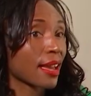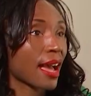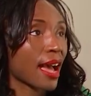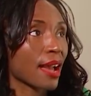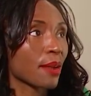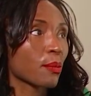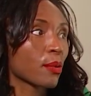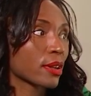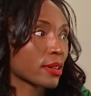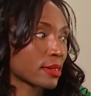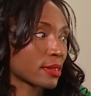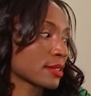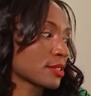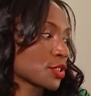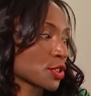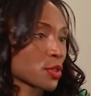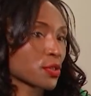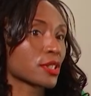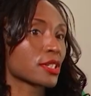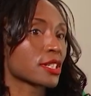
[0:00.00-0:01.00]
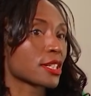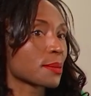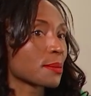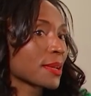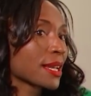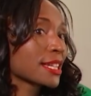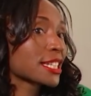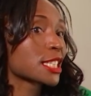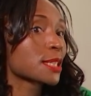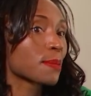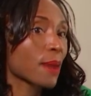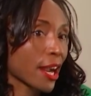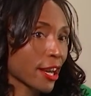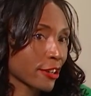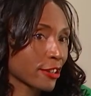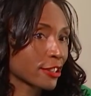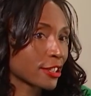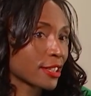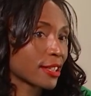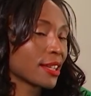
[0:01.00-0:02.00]
I want the children to be
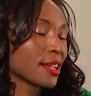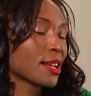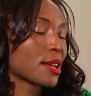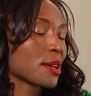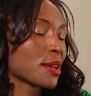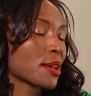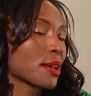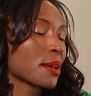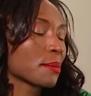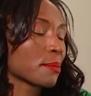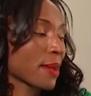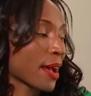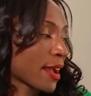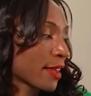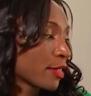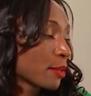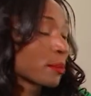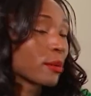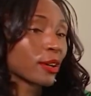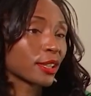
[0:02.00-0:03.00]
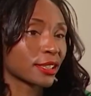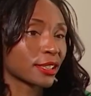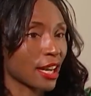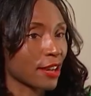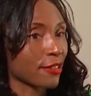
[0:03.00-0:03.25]
inspired by the books that I